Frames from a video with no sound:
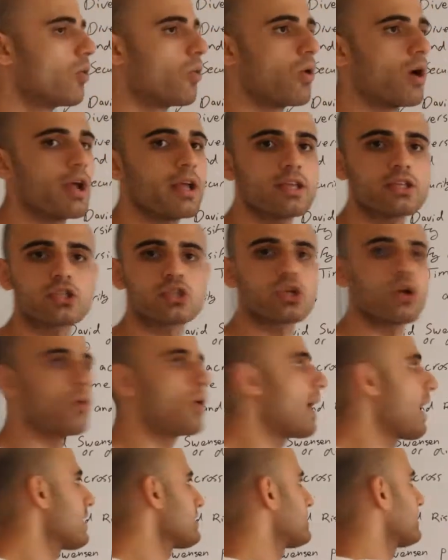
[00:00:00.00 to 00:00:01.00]
Right?
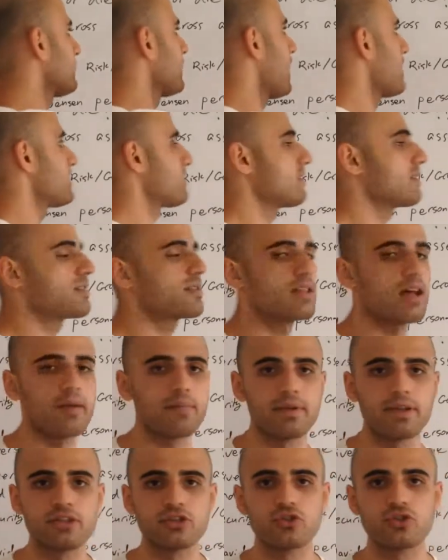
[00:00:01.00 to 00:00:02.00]
So asset classes,
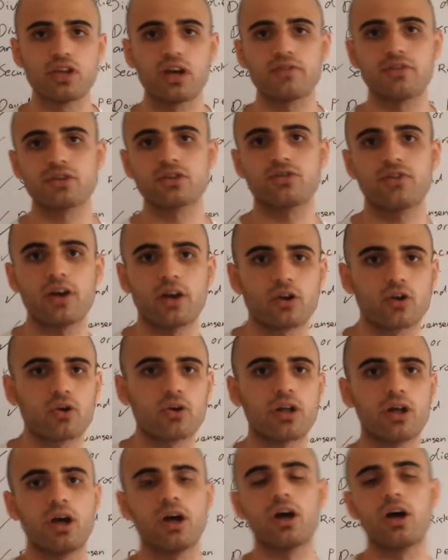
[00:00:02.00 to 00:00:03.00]
that means you diversify
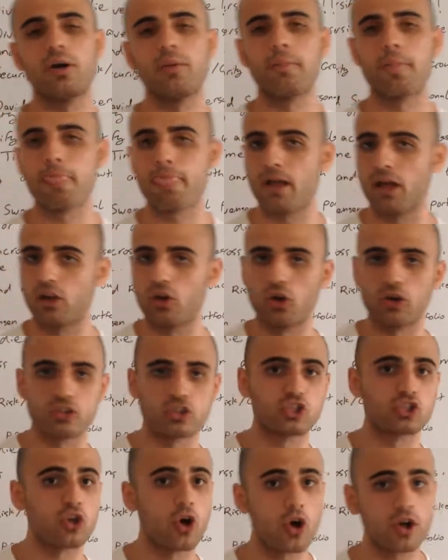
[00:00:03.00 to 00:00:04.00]
along
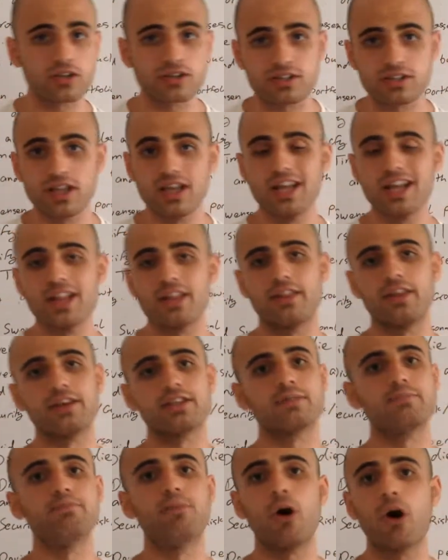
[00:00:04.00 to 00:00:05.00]
stocks.
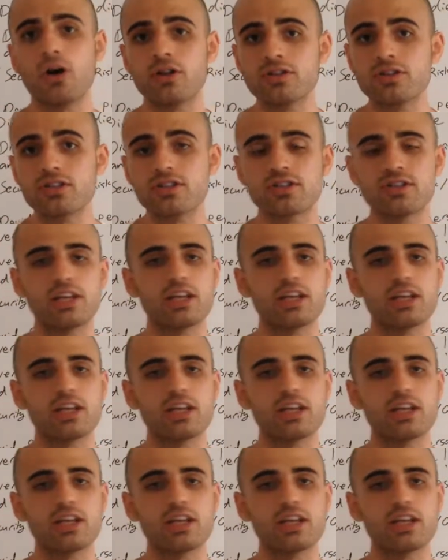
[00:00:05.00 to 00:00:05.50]
There's bonds.